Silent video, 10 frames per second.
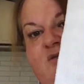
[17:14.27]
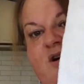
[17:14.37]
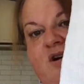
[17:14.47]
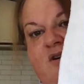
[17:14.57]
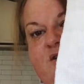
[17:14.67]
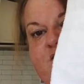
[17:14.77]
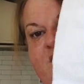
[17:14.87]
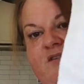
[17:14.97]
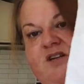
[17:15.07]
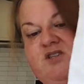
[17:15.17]
row,
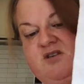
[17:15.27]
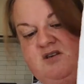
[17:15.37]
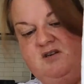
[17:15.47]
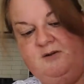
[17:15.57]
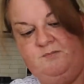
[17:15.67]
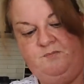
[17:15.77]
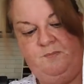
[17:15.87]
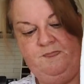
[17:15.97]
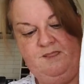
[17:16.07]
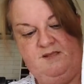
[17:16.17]
500,
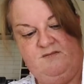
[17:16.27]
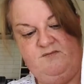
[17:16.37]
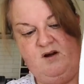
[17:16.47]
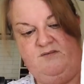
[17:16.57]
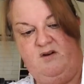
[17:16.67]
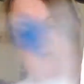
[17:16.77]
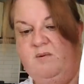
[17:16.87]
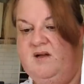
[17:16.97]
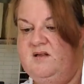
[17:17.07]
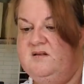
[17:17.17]

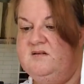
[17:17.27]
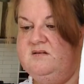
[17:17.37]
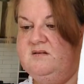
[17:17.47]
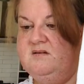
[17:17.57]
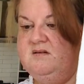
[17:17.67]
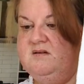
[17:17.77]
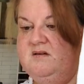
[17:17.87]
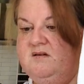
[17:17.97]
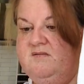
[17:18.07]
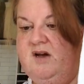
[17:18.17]
501,
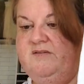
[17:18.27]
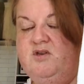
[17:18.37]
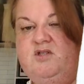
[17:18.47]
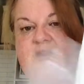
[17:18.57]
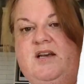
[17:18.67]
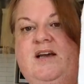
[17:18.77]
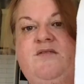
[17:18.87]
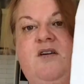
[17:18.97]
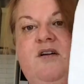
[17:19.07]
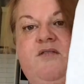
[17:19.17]
502, yeah,
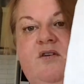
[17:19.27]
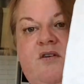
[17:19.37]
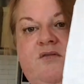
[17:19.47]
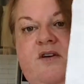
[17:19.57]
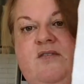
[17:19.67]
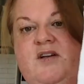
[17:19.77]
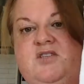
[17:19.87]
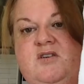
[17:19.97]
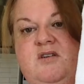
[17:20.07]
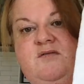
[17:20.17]
50, 500,
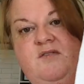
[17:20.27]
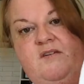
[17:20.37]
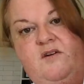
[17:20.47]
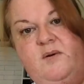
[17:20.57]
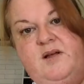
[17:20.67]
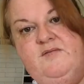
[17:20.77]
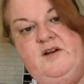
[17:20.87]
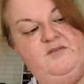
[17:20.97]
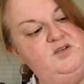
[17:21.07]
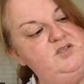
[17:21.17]
501,
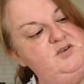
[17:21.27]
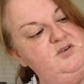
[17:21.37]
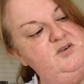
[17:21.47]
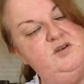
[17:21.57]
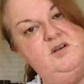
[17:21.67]
502,